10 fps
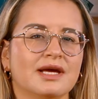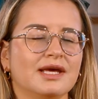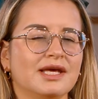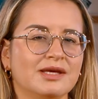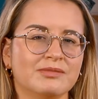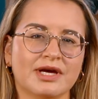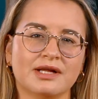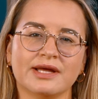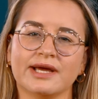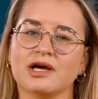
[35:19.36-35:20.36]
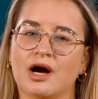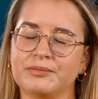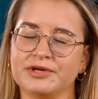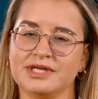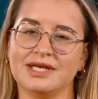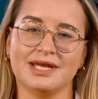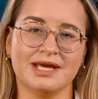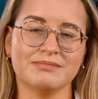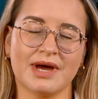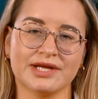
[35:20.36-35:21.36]
email and company
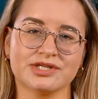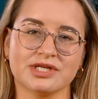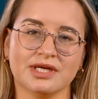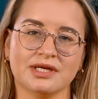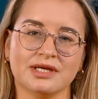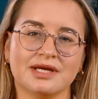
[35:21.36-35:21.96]
name matching,